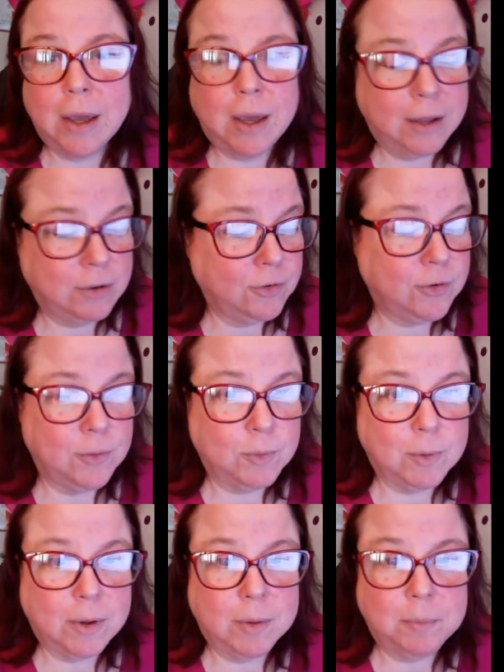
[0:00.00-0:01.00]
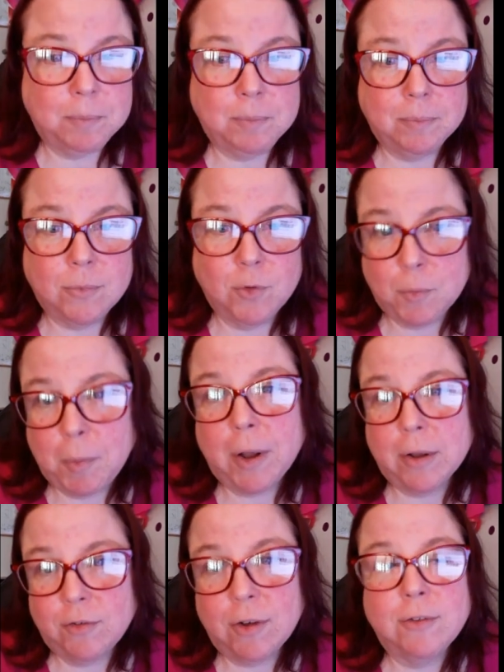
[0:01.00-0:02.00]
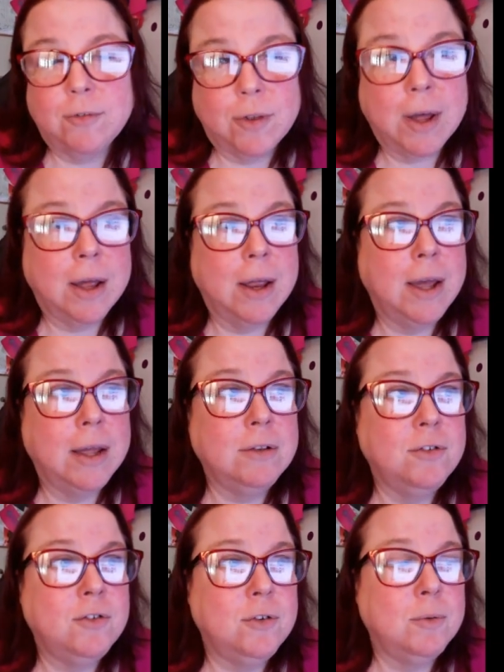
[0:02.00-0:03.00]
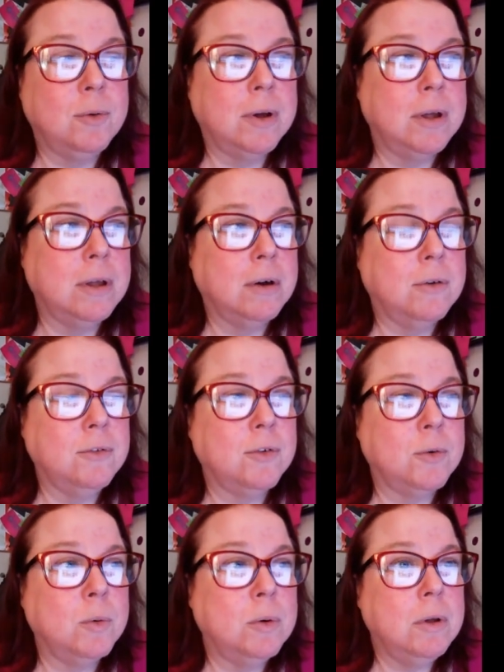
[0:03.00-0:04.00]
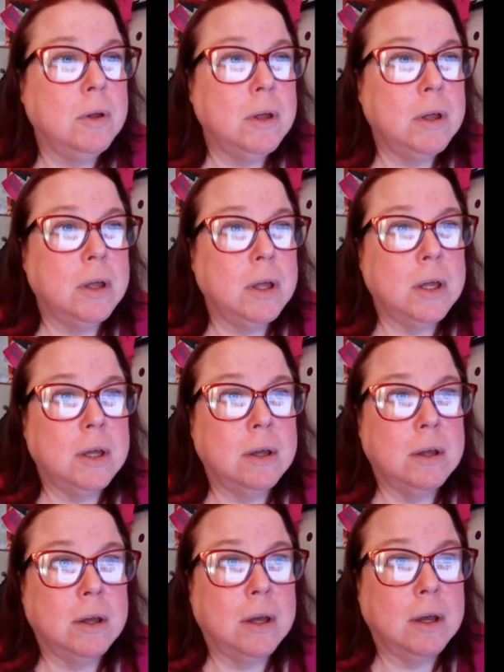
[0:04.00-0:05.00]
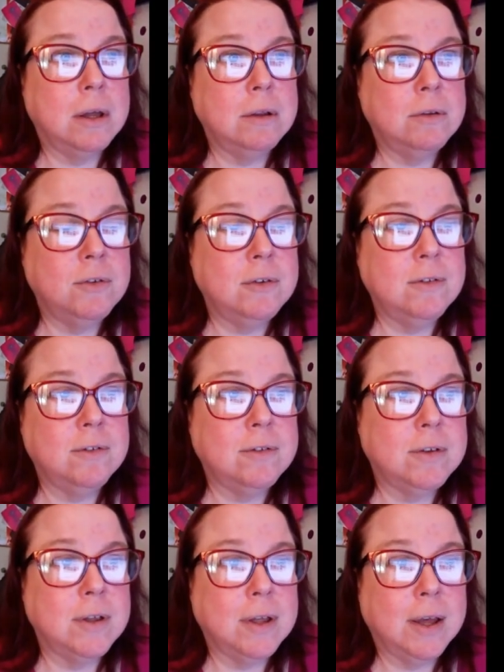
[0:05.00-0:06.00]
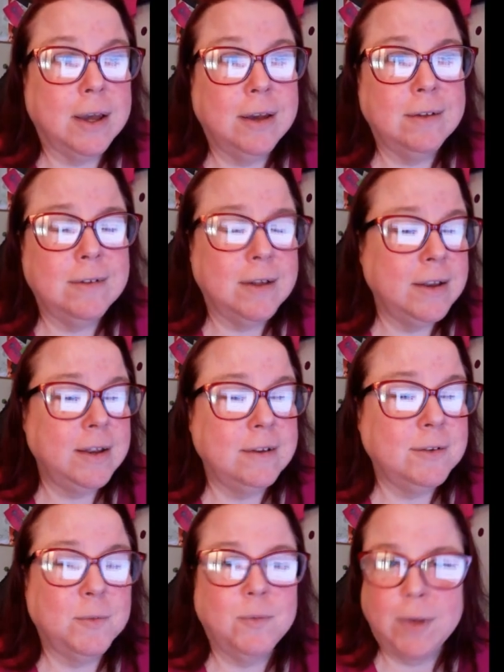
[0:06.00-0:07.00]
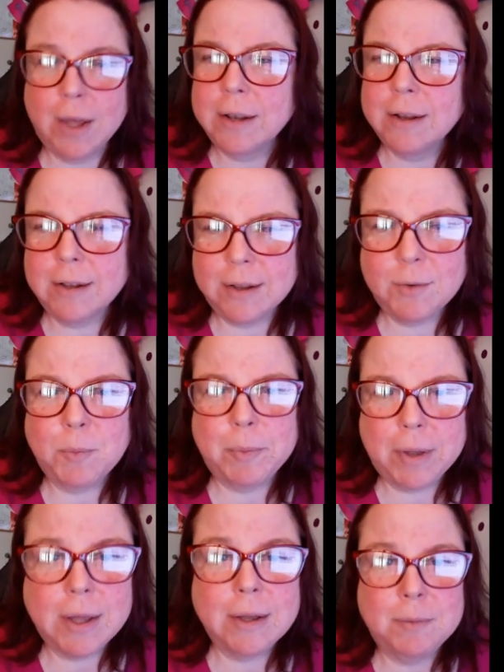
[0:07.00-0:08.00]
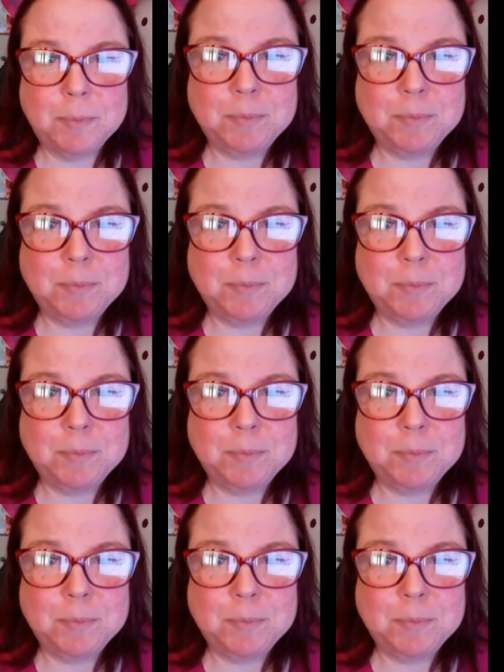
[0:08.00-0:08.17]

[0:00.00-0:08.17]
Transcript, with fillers: and to um, to apologize for that, and to uh, also uh, just, I guess I needed to vent a little bit.